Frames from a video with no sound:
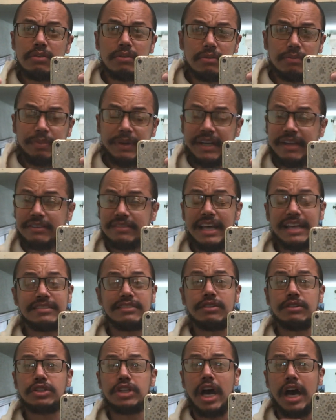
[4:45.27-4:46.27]
because that's
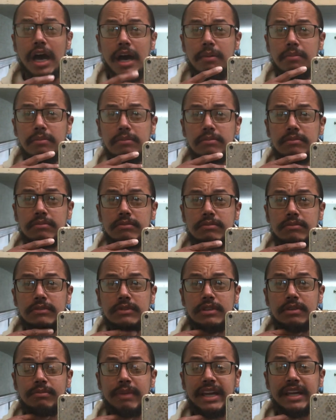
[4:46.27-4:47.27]
their job.
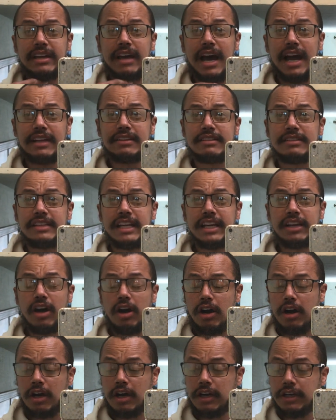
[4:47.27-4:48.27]
To make guys dick
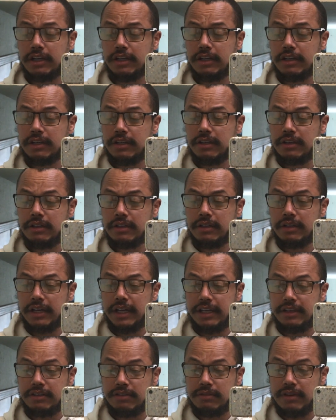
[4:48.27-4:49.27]
hard
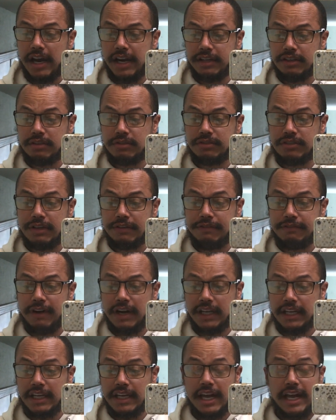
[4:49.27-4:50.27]
and to not use their
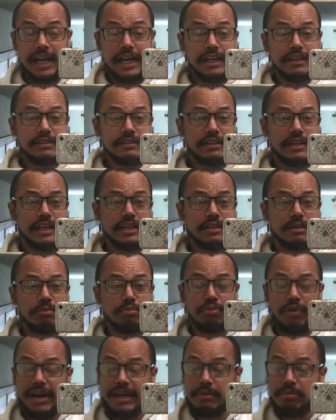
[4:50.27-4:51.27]
fucking heads and to
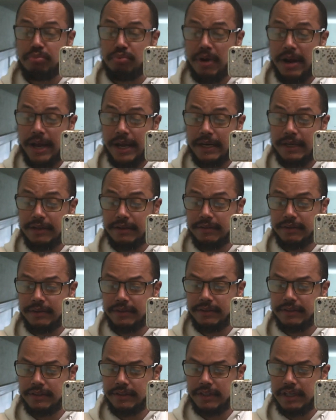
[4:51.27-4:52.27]
break bread.
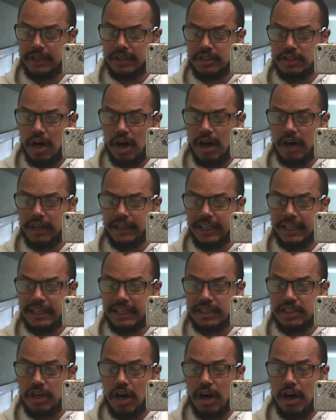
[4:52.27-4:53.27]
A
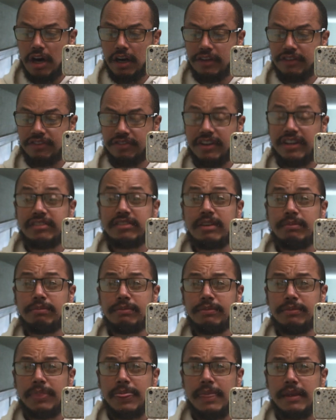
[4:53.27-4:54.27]
dog-eat-dog system
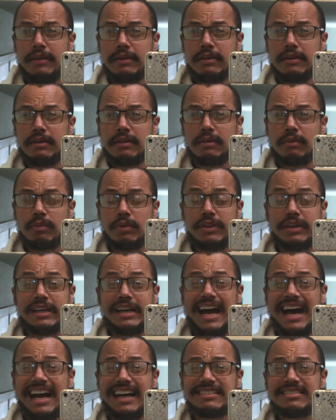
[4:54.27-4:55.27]
where the
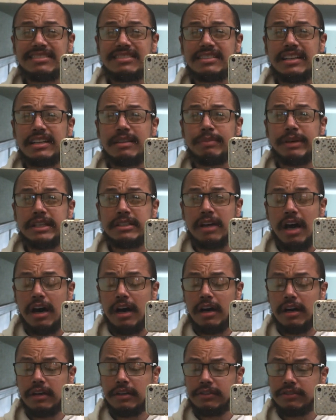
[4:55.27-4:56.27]
guys are said to be
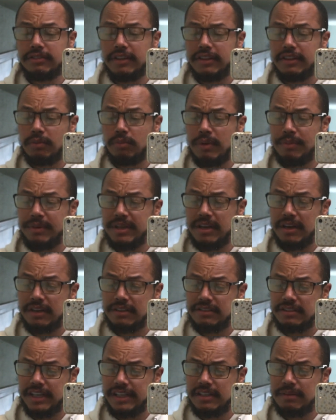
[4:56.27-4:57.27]
dogs and the women are
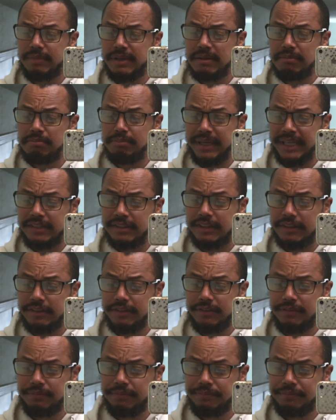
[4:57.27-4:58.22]
said to be bitches.